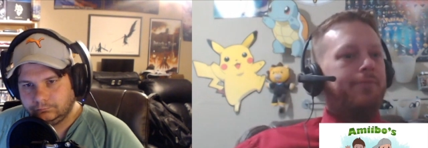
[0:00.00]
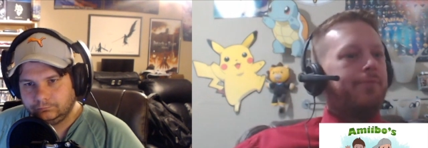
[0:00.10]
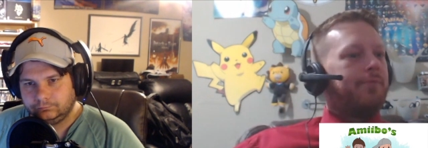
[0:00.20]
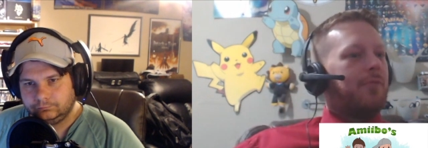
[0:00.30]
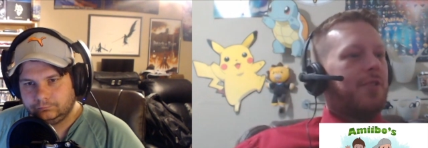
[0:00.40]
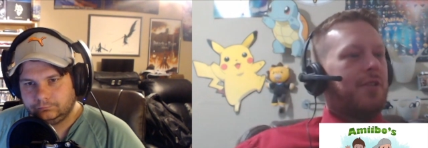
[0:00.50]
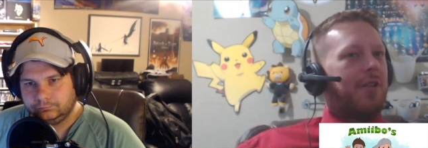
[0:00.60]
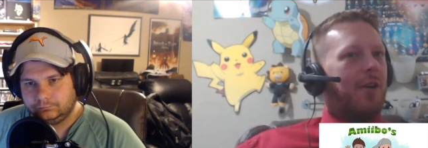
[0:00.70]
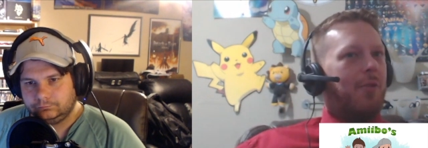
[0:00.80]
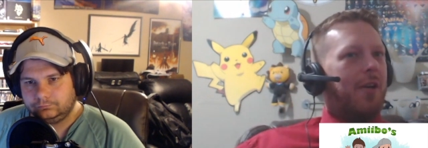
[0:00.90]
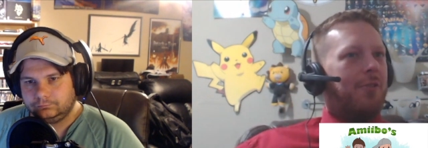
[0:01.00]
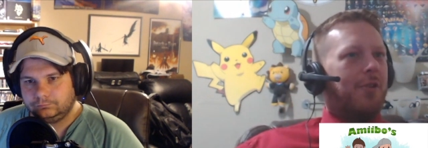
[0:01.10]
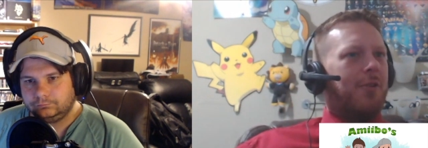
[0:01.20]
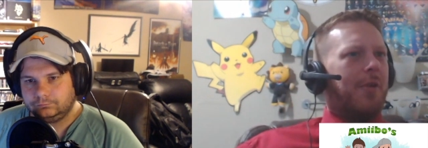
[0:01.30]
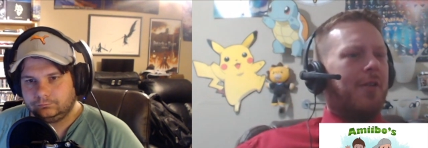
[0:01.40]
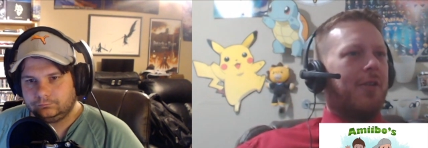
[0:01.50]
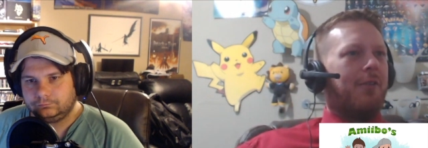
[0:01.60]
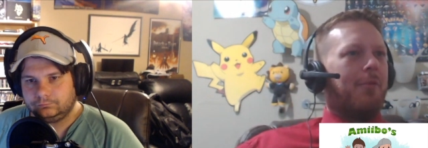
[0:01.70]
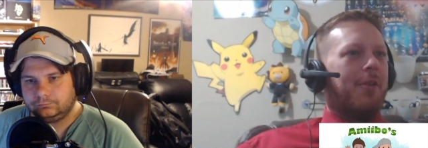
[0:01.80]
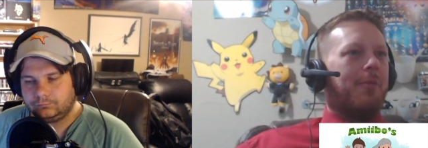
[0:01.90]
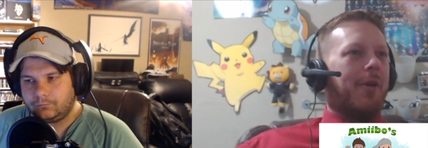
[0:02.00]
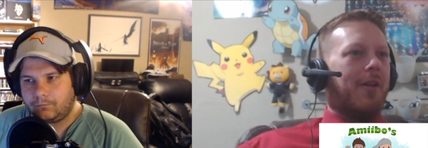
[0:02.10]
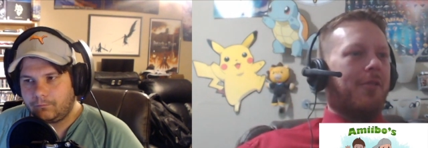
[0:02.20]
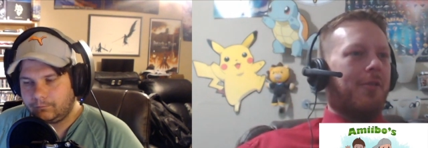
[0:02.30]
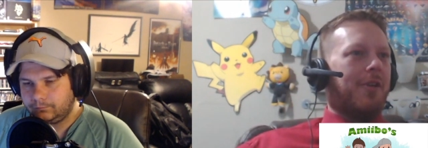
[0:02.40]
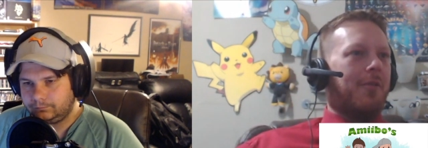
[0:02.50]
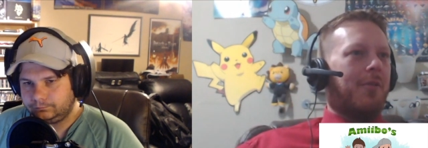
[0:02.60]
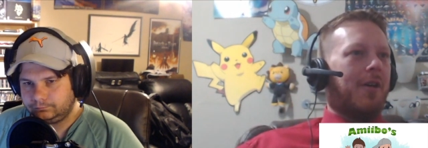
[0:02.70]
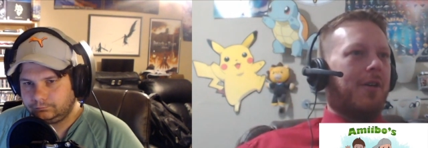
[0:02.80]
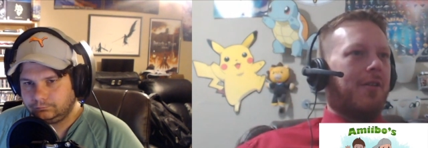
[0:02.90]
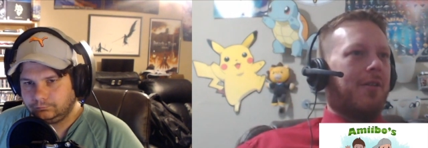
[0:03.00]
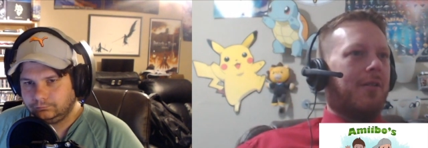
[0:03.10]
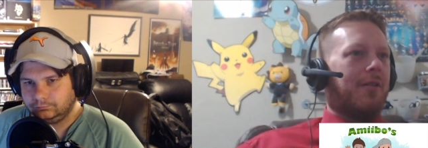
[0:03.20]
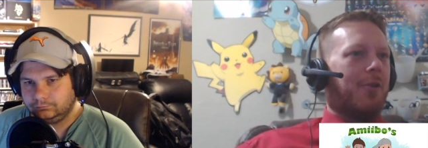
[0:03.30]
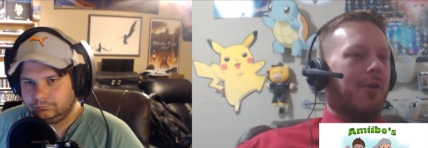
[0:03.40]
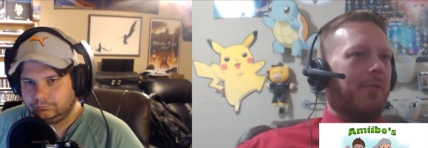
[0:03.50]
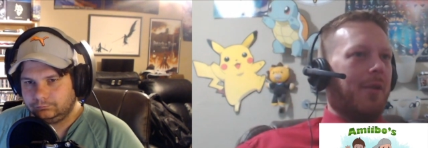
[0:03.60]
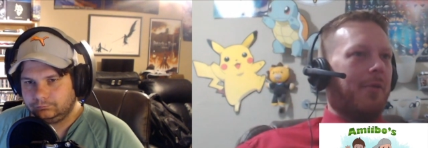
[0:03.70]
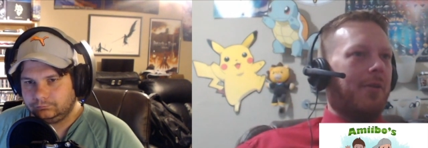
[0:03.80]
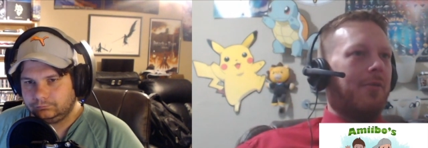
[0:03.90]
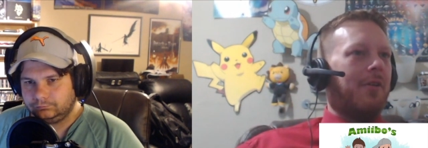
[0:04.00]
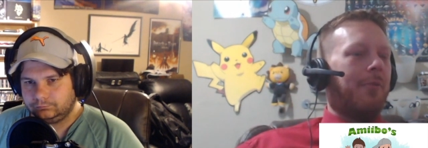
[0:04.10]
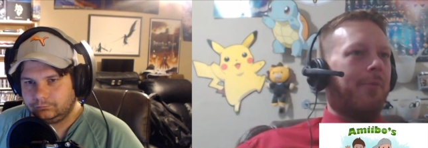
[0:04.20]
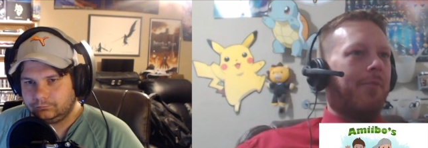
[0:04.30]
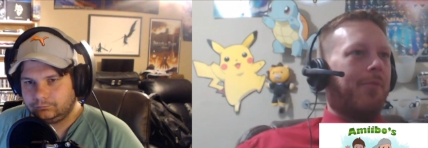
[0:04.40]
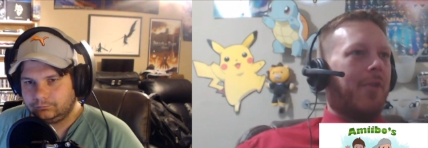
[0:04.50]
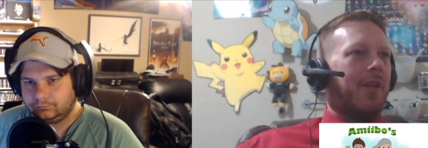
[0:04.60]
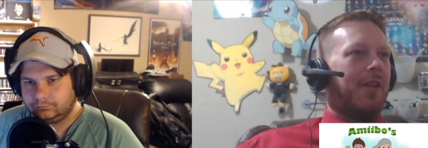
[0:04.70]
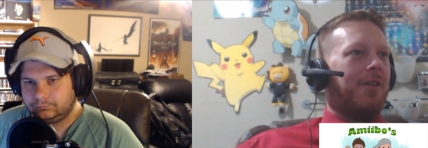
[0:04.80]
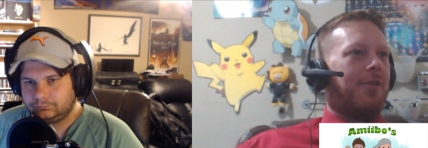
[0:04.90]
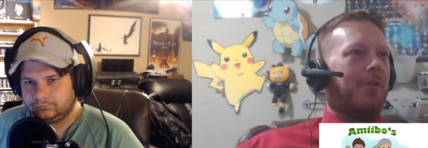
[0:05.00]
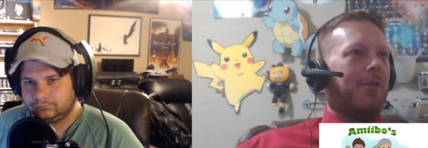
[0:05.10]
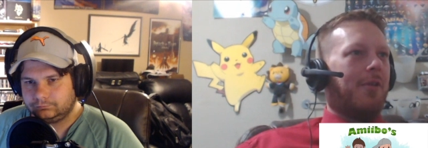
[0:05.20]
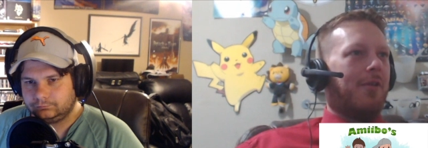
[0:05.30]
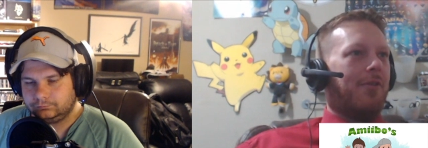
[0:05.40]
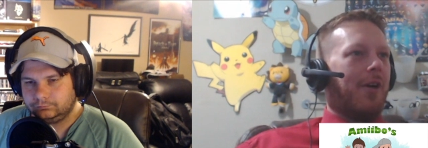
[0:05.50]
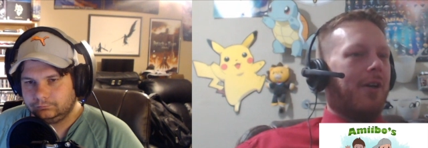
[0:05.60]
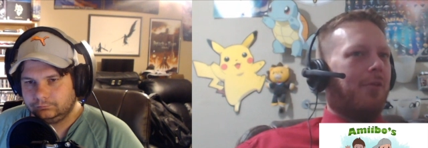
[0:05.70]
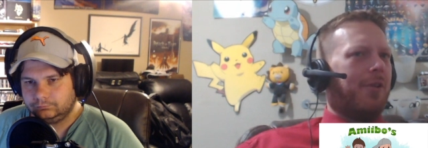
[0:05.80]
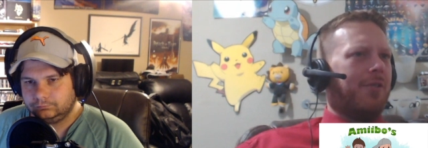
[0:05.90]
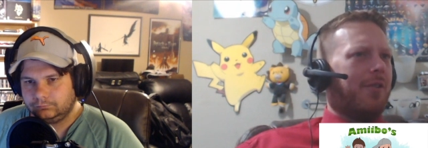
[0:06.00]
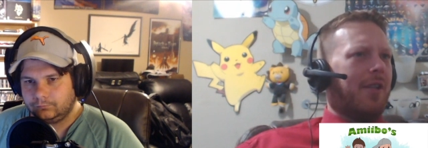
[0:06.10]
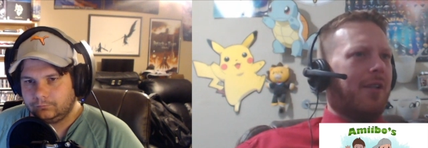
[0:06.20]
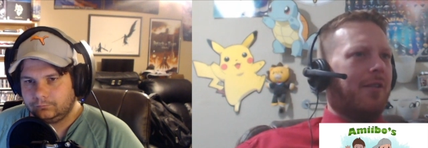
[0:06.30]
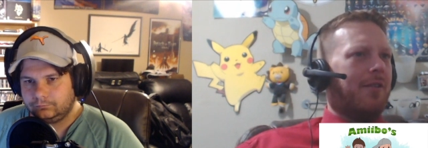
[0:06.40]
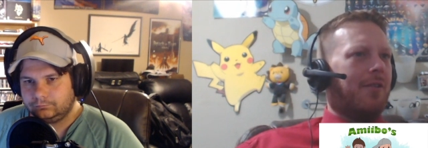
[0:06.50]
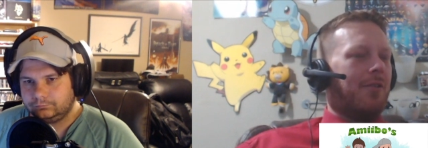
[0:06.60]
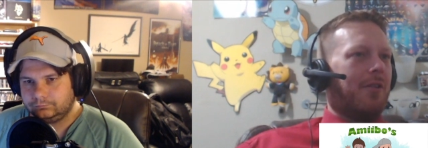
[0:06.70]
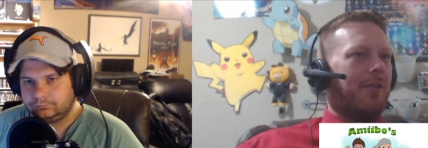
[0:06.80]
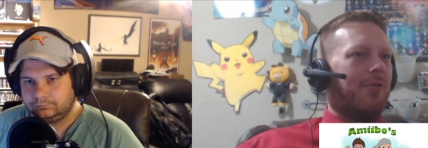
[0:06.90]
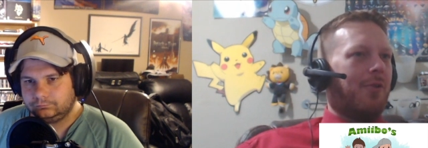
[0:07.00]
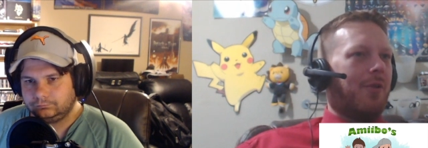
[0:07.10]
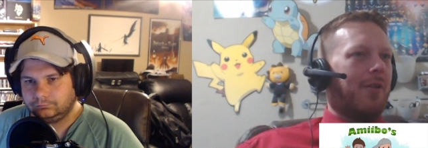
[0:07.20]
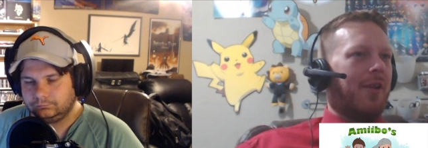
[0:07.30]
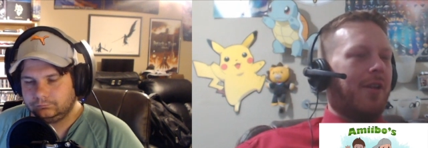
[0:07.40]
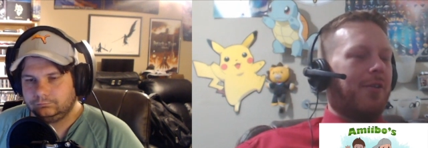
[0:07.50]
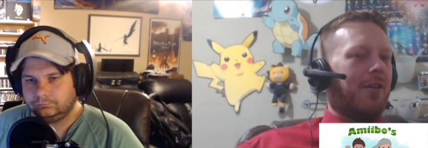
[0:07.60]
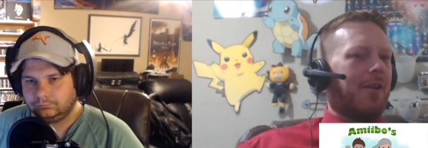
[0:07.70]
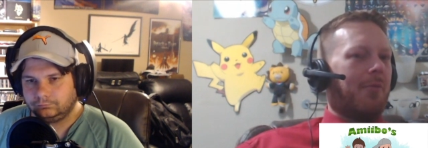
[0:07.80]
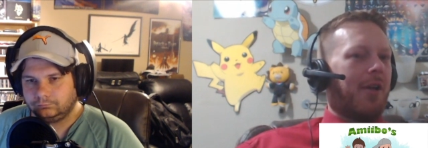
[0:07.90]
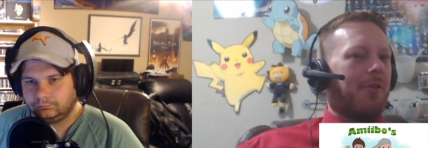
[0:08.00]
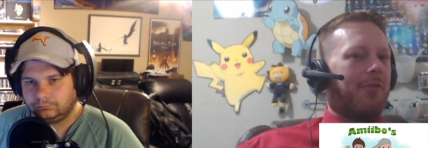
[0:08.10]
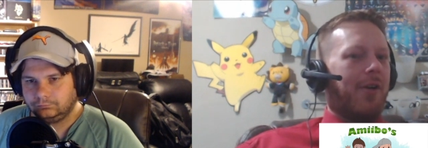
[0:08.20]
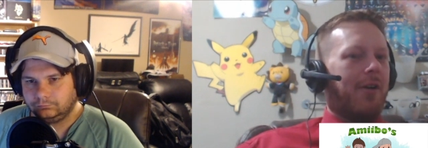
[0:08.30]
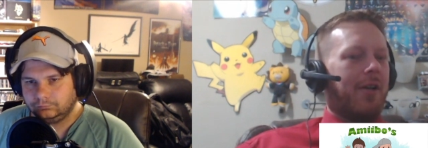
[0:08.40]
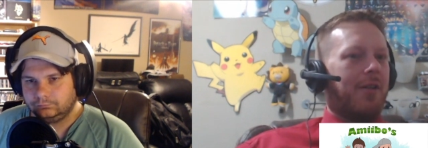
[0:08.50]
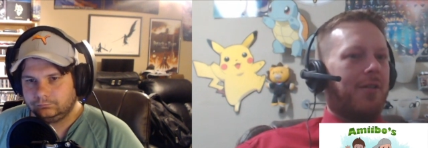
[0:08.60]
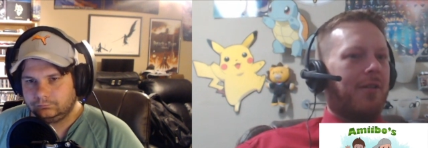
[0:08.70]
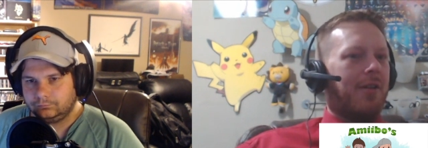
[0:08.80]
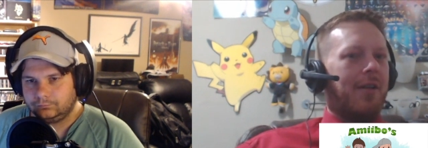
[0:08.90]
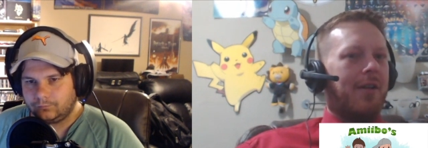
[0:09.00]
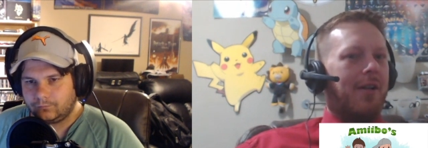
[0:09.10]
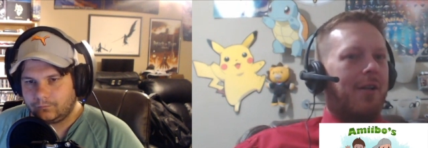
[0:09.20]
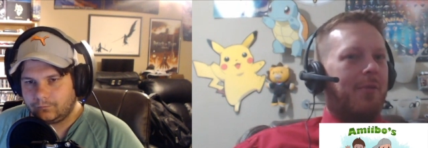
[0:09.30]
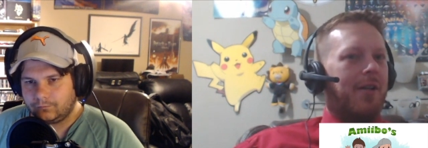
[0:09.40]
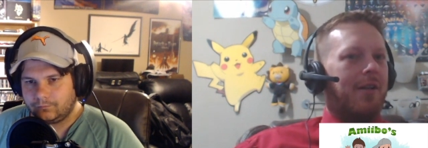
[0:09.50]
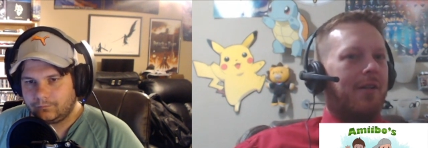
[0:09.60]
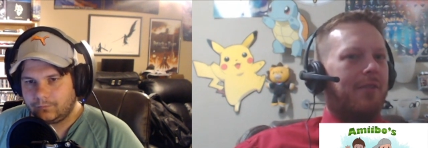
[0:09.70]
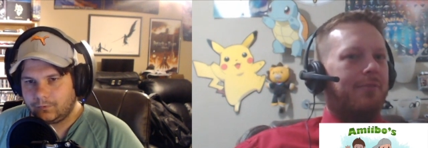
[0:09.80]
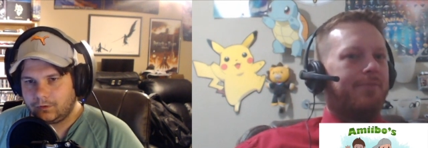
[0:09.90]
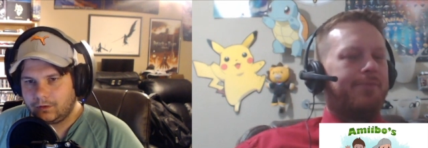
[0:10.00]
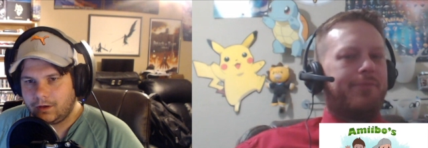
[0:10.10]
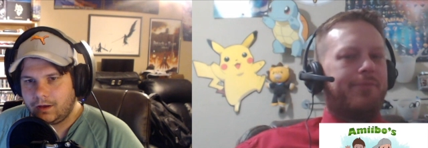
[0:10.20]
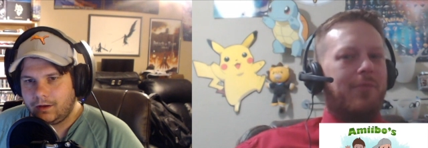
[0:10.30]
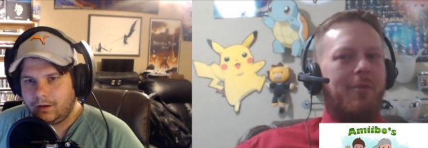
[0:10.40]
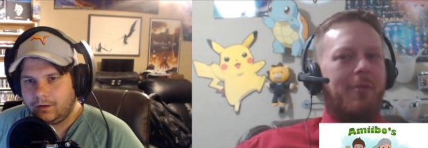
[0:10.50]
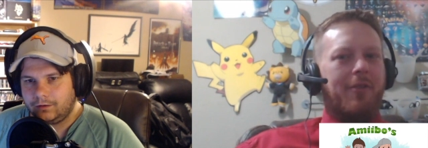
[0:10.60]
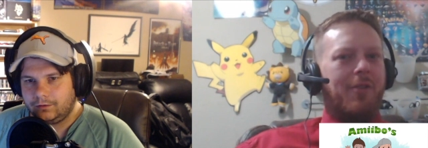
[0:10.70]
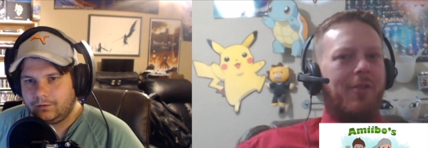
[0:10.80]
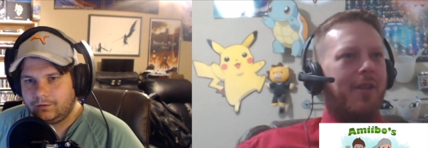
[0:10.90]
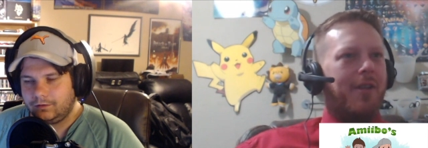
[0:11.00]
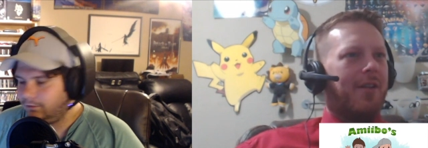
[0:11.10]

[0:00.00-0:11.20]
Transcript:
Speaker 1: it just got way too expensive. I mean, you're paying 13 bucks per amiibo and that's assuming you can find the ones you need or looking for, and then they start mm-hmm. coming out with variants. I mean, how many different links did they come